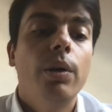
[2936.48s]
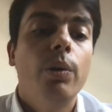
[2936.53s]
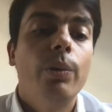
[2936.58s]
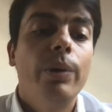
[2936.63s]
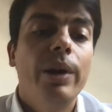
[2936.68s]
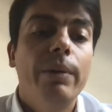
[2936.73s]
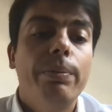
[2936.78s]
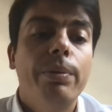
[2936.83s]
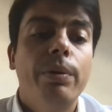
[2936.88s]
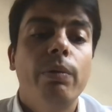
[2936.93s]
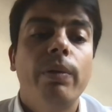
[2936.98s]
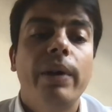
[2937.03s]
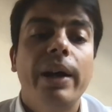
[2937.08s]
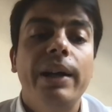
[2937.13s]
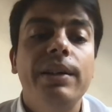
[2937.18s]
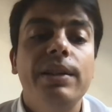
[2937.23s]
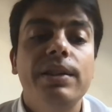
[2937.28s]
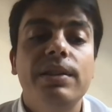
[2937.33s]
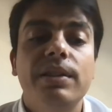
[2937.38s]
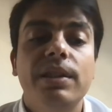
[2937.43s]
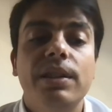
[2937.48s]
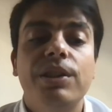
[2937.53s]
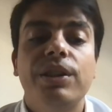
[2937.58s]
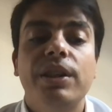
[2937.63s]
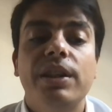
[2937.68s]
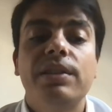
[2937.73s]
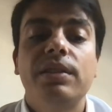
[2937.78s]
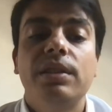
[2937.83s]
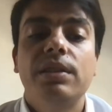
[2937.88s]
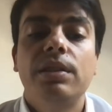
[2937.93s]
We are providing
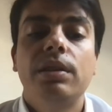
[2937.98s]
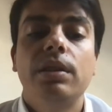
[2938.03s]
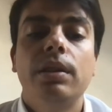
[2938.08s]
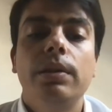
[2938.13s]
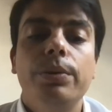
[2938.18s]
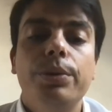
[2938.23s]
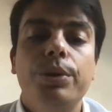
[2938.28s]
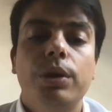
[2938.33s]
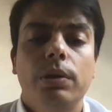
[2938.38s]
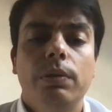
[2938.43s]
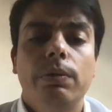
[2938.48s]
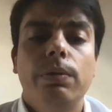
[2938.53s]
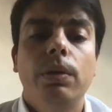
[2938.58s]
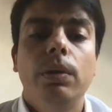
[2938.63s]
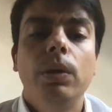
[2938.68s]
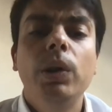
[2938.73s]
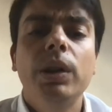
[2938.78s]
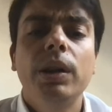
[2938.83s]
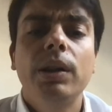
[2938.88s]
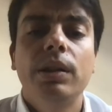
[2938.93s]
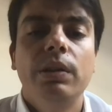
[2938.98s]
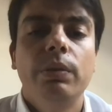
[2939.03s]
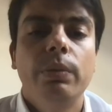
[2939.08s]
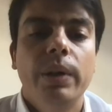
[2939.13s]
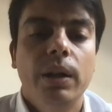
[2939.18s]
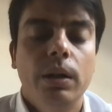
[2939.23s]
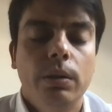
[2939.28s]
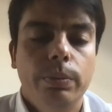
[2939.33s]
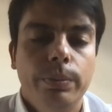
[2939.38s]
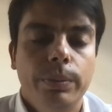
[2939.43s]
suggested solution for local
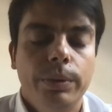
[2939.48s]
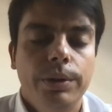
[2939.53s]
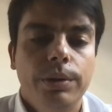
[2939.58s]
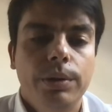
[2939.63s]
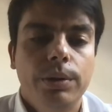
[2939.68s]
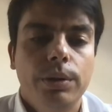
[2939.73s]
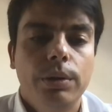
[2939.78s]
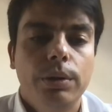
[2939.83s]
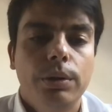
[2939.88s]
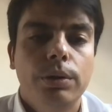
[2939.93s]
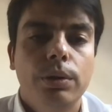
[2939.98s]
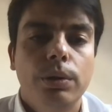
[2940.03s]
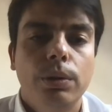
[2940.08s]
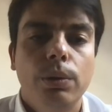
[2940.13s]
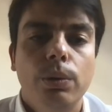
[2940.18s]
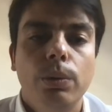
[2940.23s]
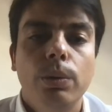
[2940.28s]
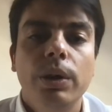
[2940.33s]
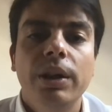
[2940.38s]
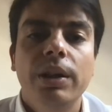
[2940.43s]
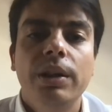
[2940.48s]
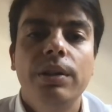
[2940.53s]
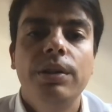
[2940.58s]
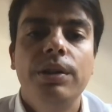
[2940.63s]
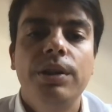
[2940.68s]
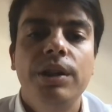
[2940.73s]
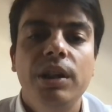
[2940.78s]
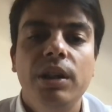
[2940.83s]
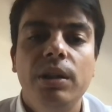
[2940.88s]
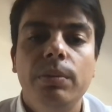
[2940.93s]
development, so
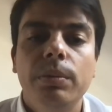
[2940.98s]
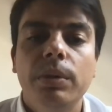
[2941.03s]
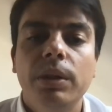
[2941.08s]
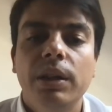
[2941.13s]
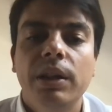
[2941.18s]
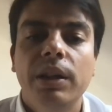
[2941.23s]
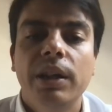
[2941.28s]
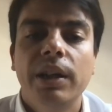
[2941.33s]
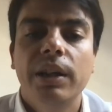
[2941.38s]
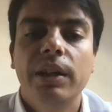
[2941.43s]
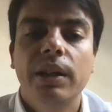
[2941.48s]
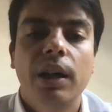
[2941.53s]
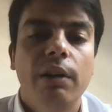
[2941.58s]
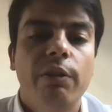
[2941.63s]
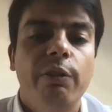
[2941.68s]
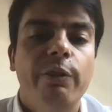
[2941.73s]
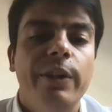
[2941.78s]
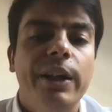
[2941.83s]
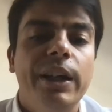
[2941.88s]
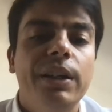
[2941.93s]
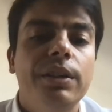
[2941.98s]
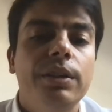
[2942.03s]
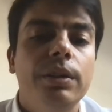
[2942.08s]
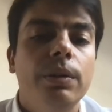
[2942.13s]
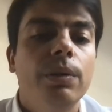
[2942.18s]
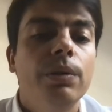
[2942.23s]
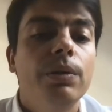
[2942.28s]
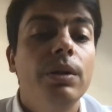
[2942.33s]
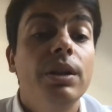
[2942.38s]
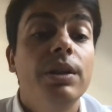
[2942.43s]
team can affect
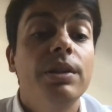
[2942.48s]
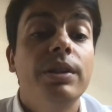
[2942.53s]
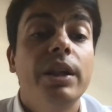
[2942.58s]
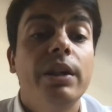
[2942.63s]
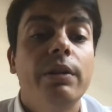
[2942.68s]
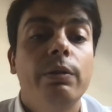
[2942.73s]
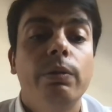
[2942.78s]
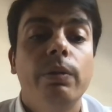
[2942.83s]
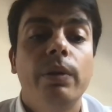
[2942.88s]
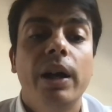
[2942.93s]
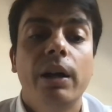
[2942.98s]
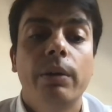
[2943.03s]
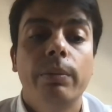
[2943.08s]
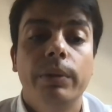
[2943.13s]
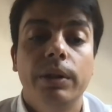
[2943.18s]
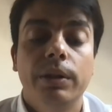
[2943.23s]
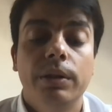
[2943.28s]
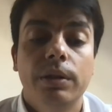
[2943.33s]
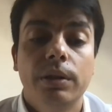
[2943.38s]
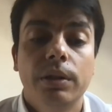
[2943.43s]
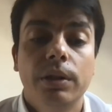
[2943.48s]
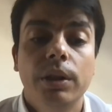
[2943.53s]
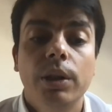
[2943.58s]
only their fragment